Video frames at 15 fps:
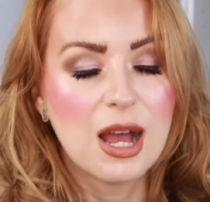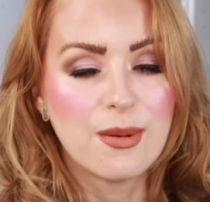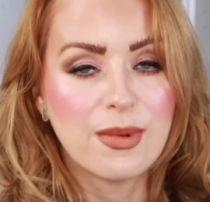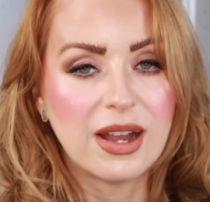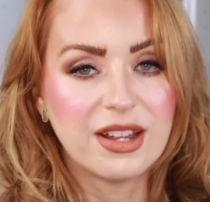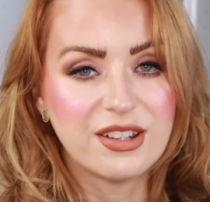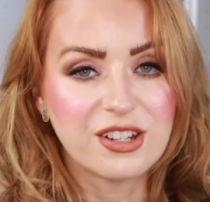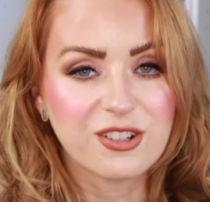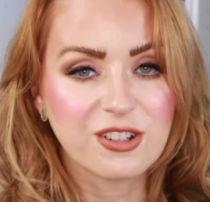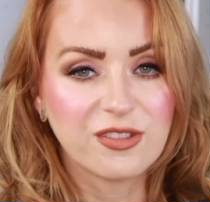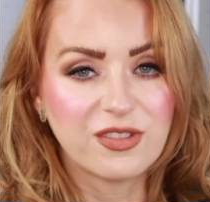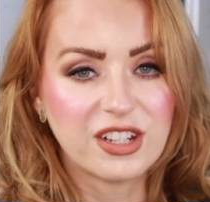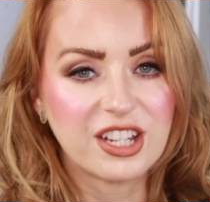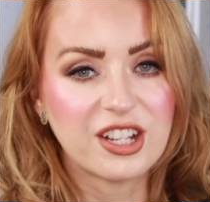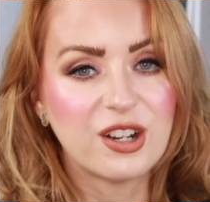My initial
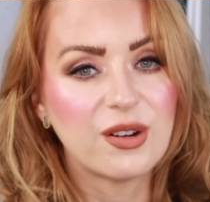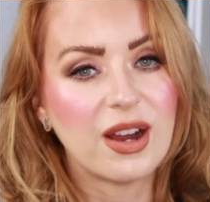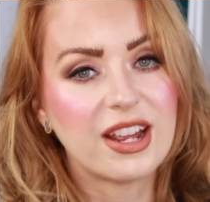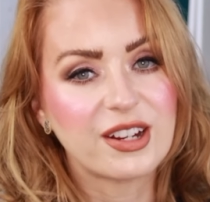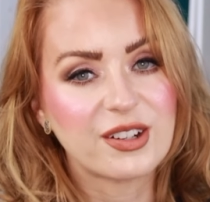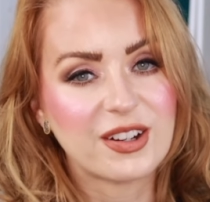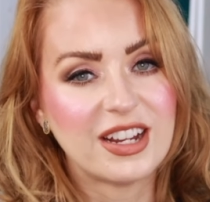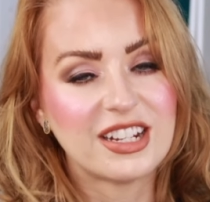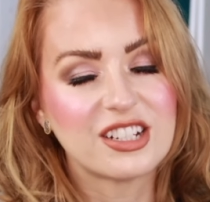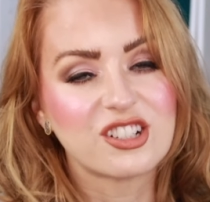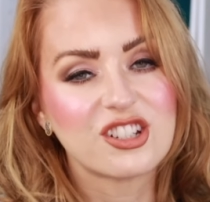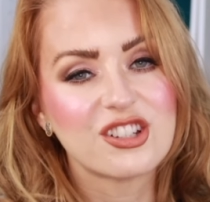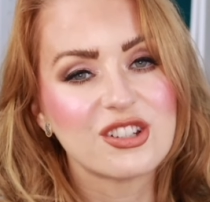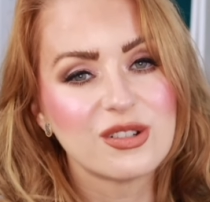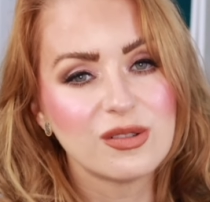video, I created
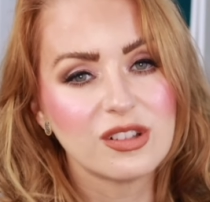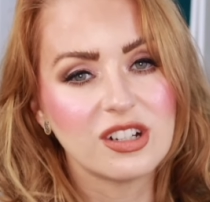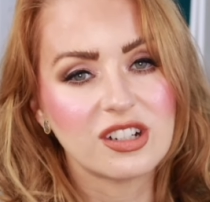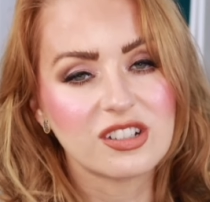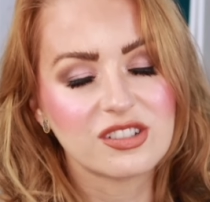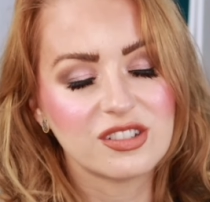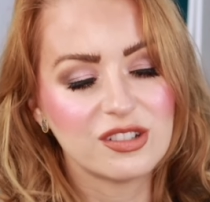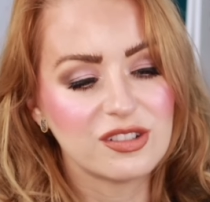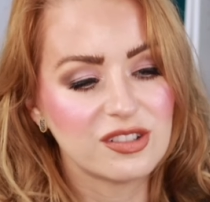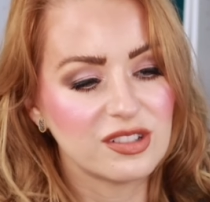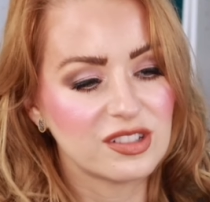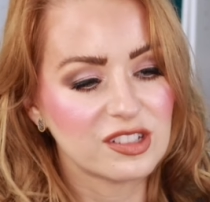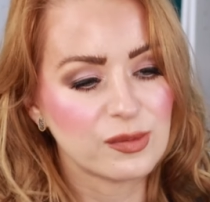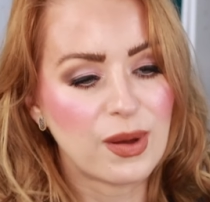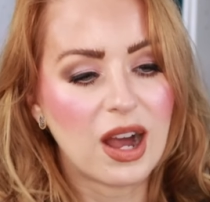two looks using
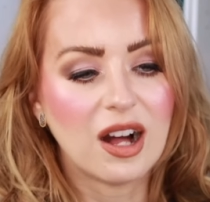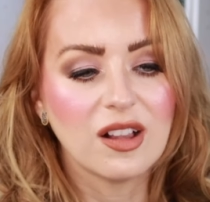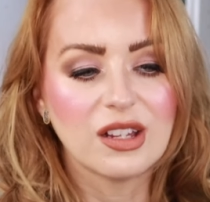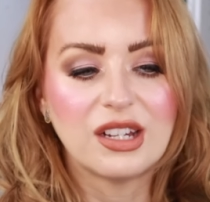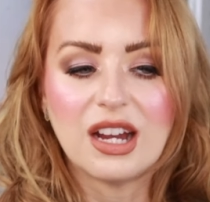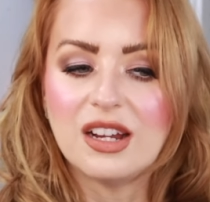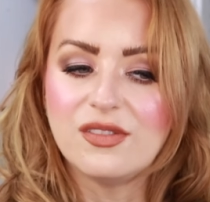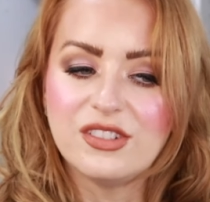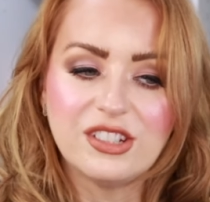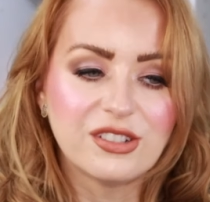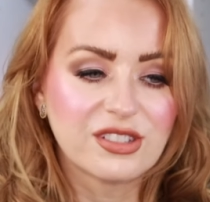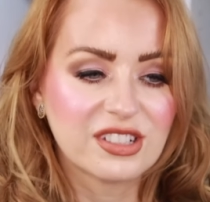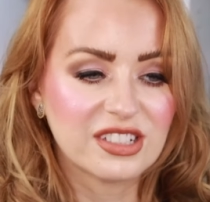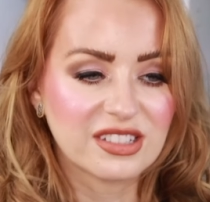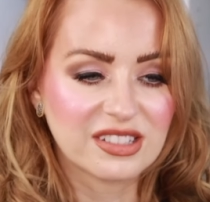this palette. I've
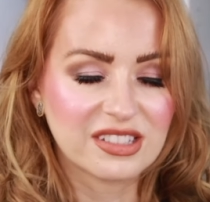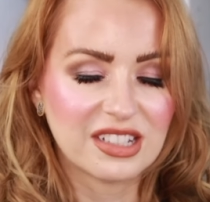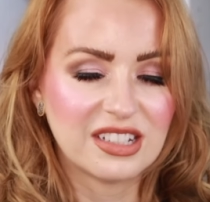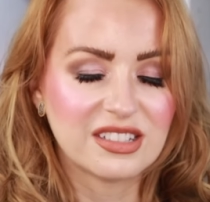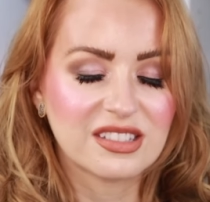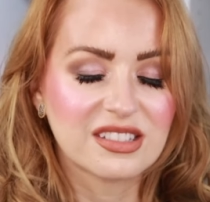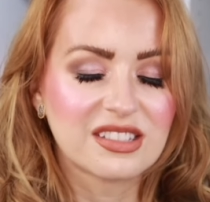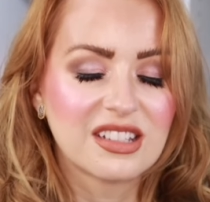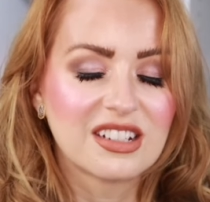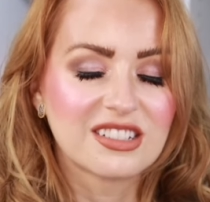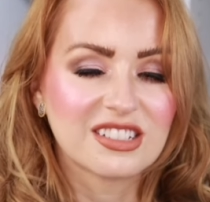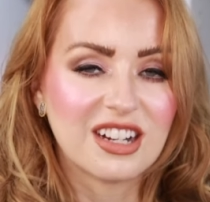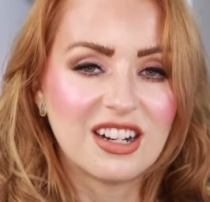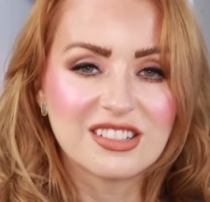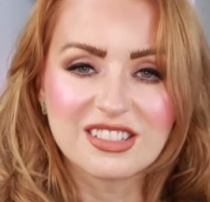used it since
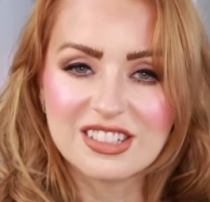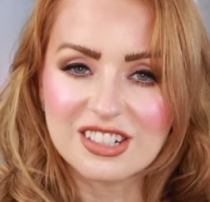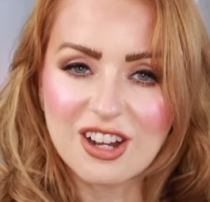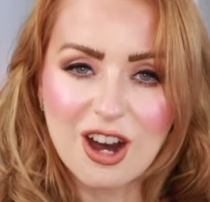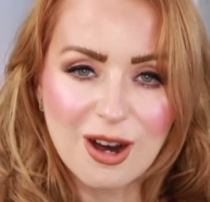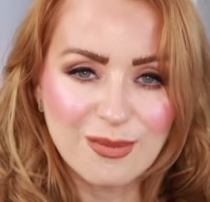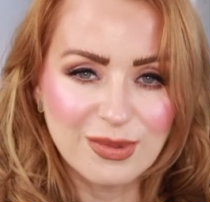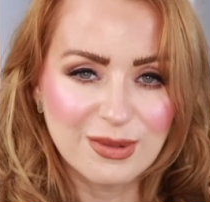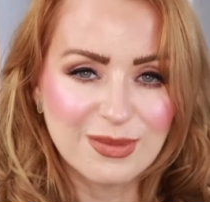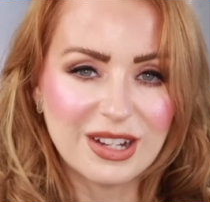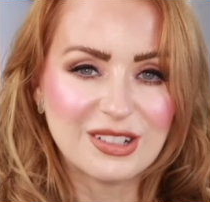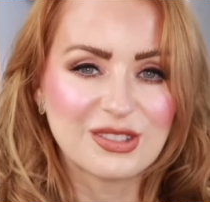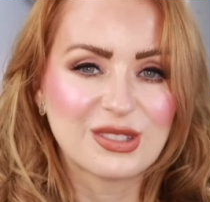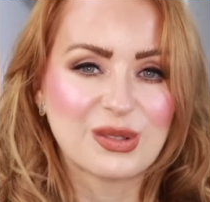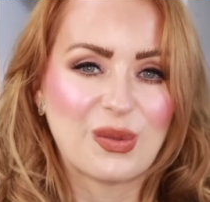tons of
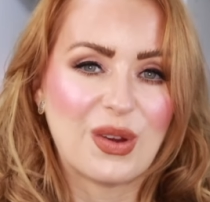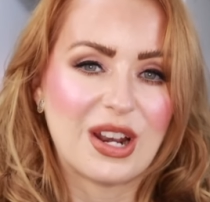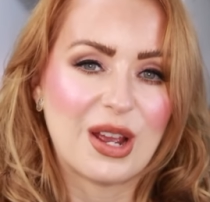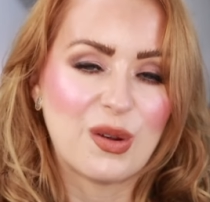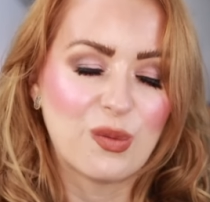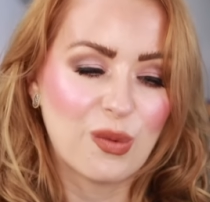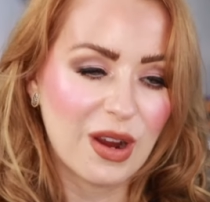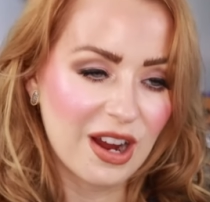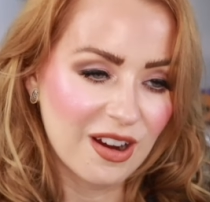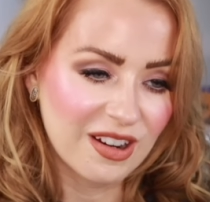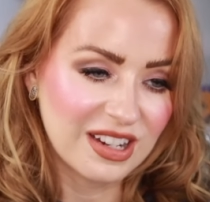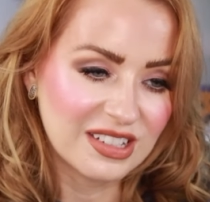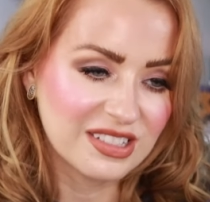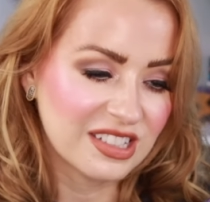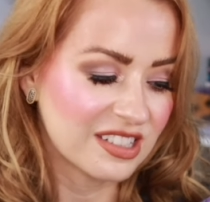compliments when I wear
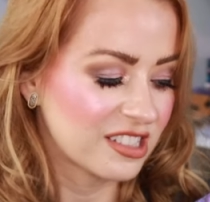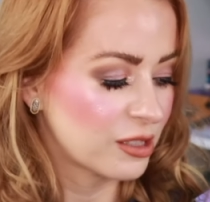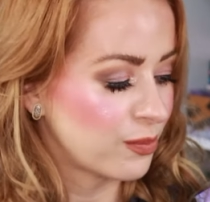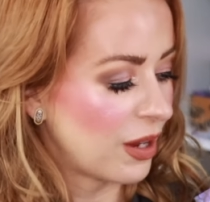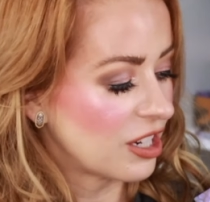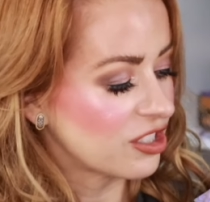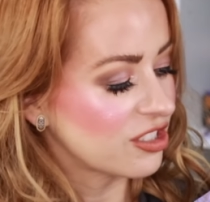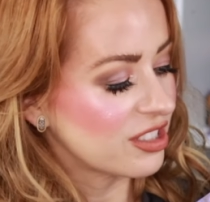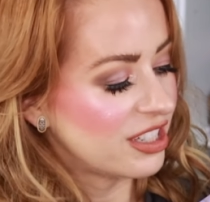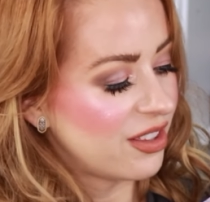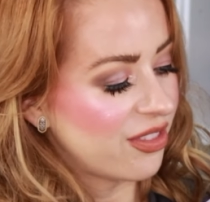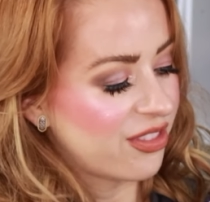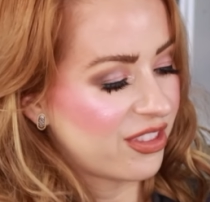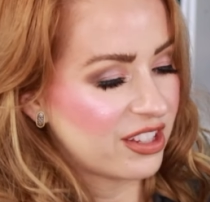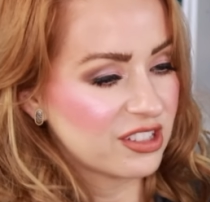it, especially
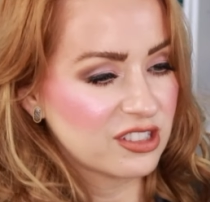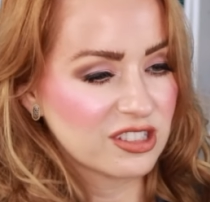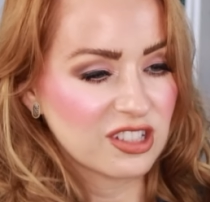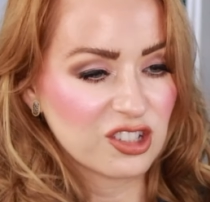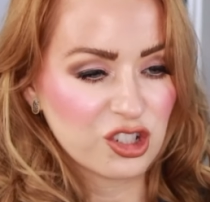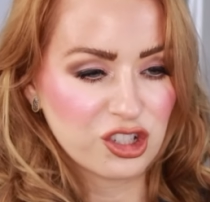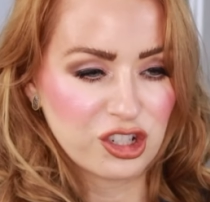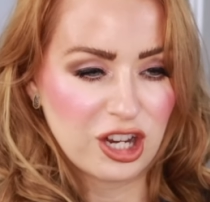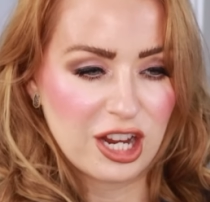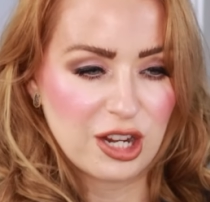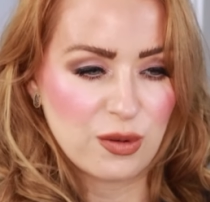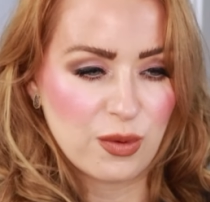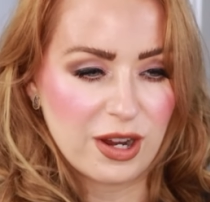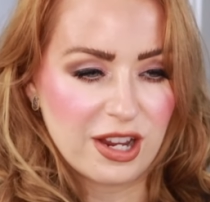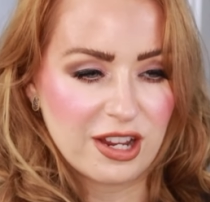this shade
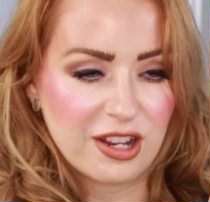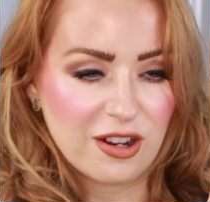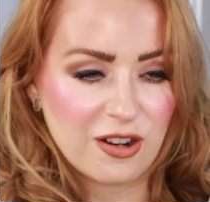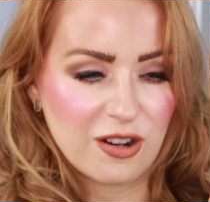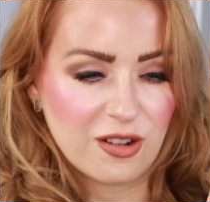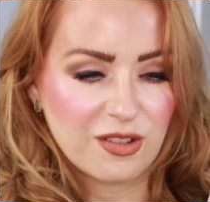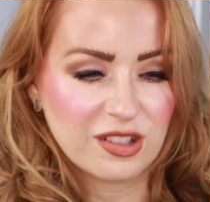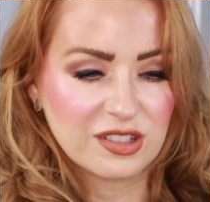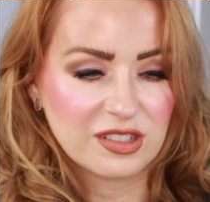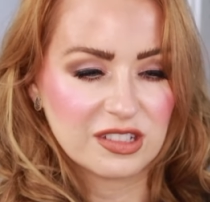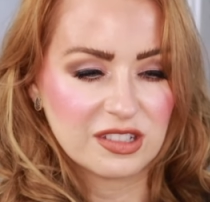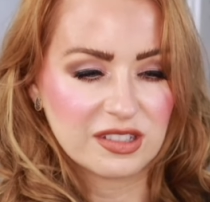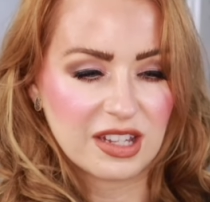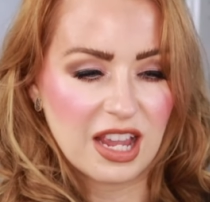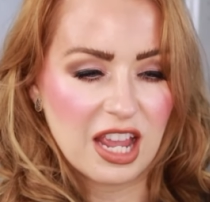right here. This
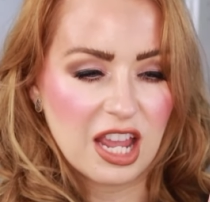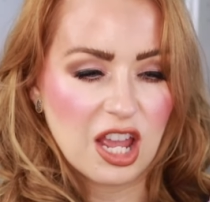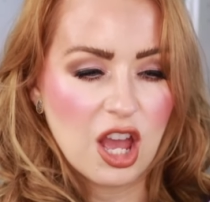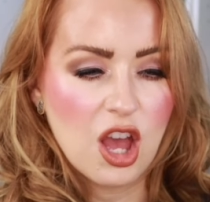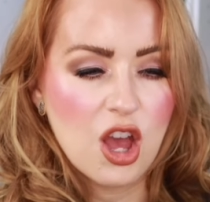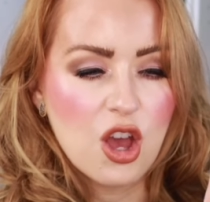is a